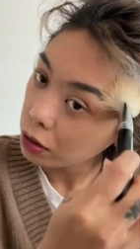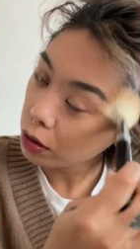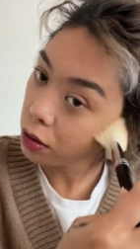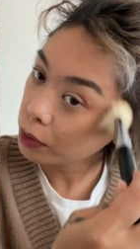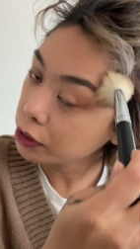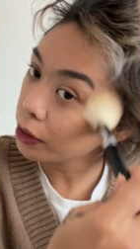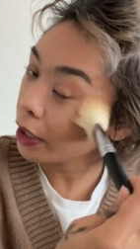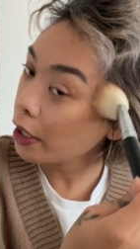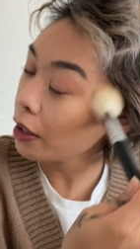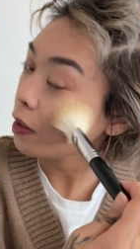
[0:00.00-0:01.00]
almost
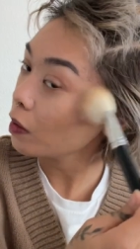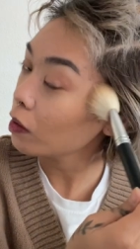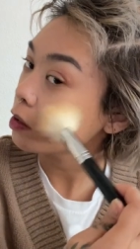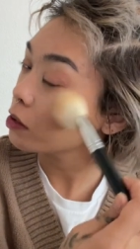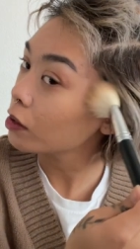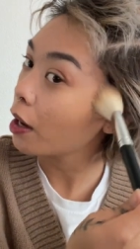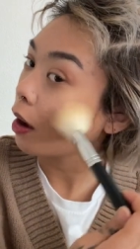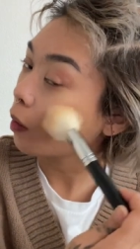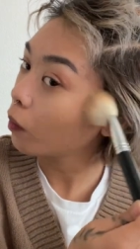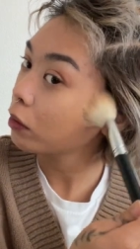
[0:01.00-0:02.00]
eight years
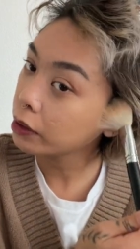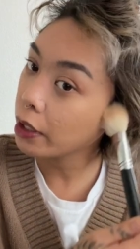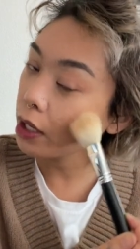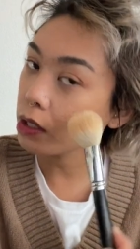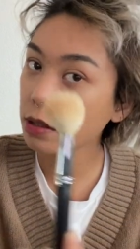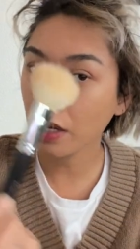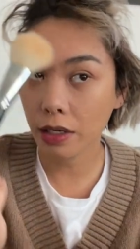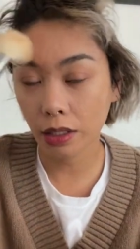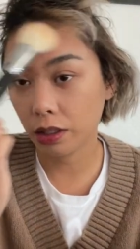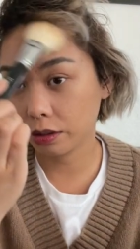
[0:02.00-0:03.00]
now. Eight, ten
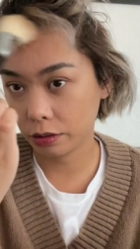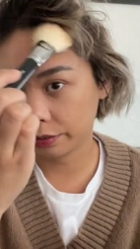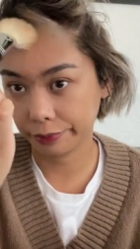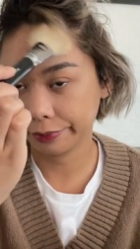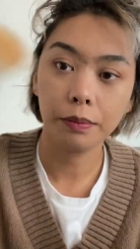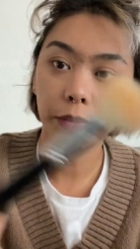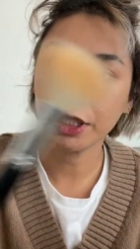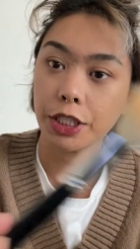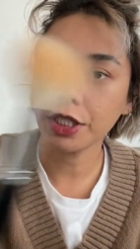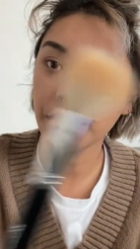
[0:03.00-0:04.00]
years but
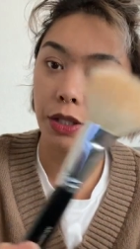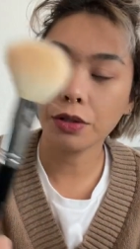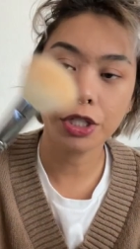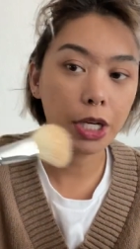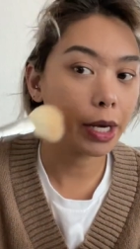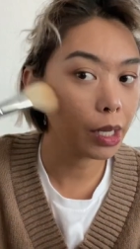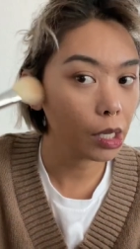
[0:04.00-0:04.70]
she's so shetty.